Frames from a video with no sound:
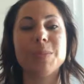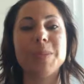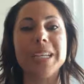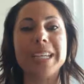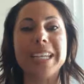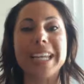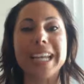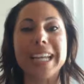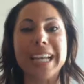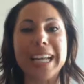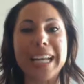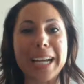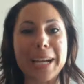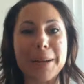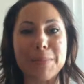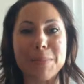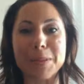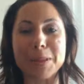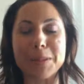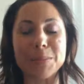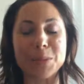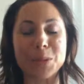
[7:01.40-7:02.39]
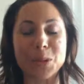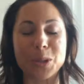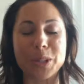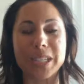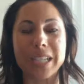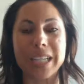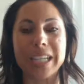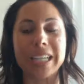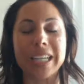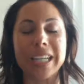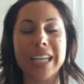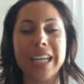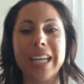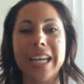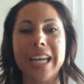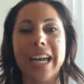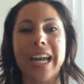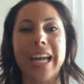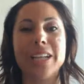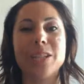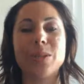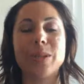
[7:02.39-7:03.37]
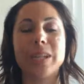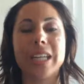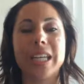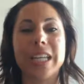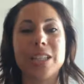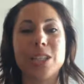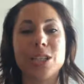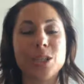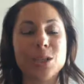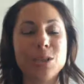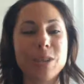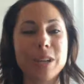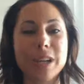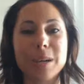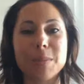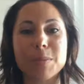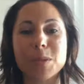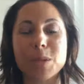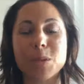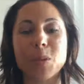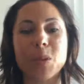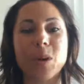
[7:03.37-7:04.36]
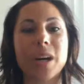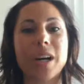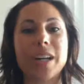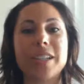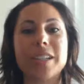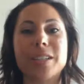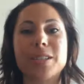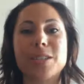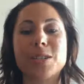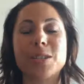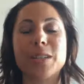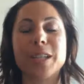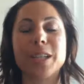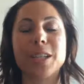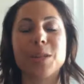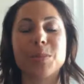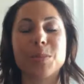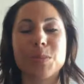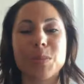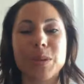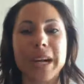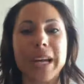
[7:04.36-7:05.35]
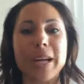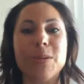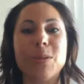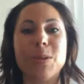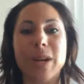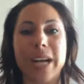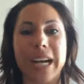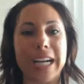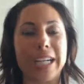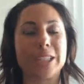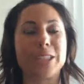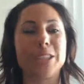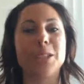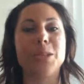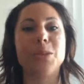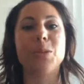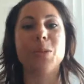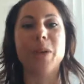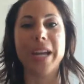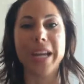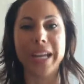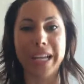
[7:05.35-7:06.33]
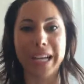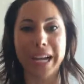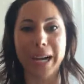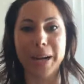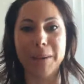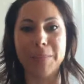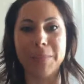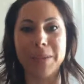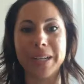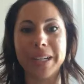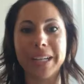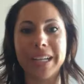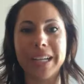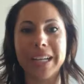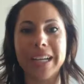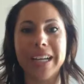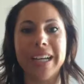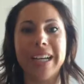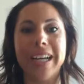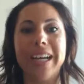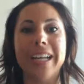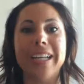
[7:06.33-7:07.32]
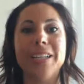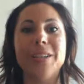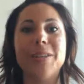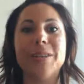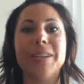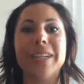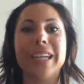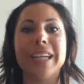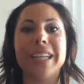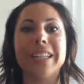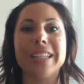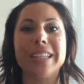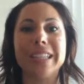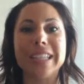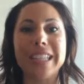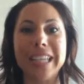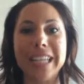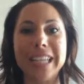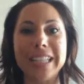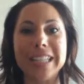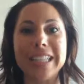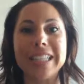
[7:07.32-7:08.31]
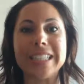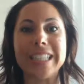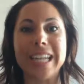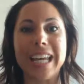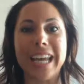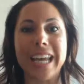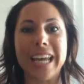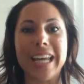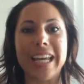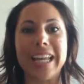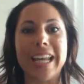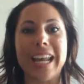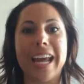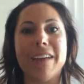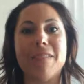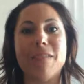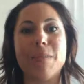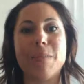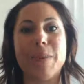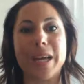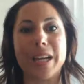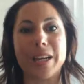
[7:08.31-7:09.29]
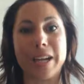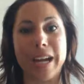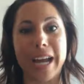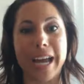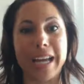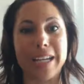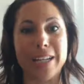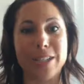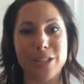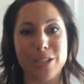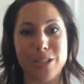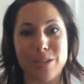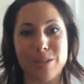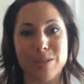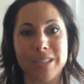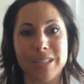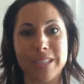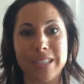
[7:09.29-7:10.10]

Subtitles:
getting up in the morning and drinking 2 cups of water so that your brain will actually wake up and you can lead the day and have a better attitude.